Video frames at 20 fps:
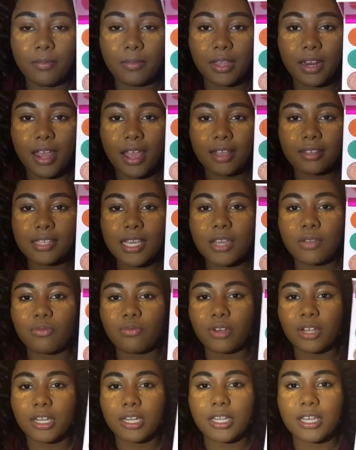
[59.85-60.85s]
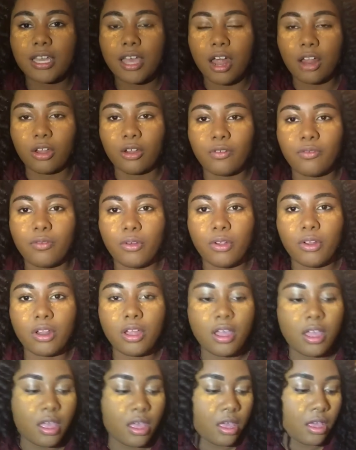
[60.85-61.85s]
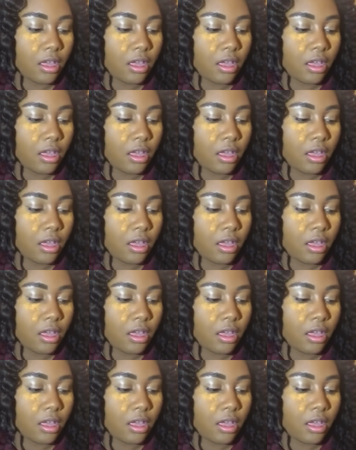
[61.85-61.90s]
It has like really colorful